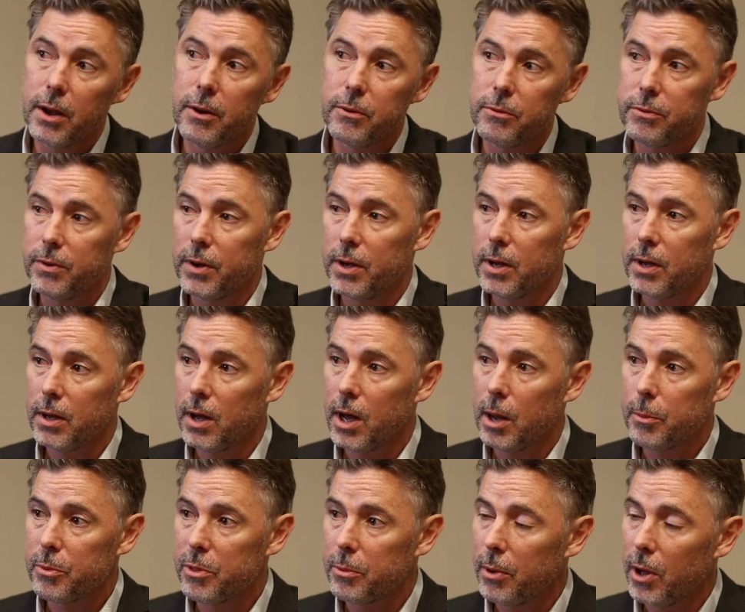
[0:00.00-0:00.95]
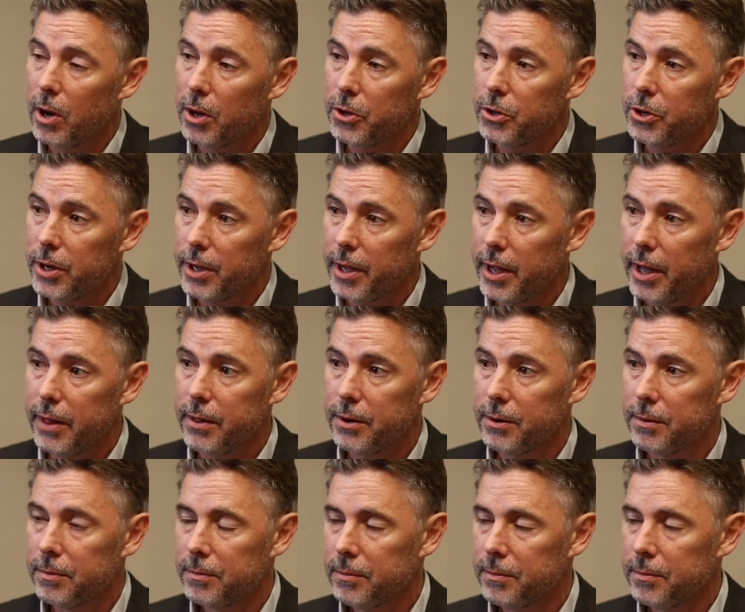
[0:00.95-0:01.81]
of uh, ophthalmology together.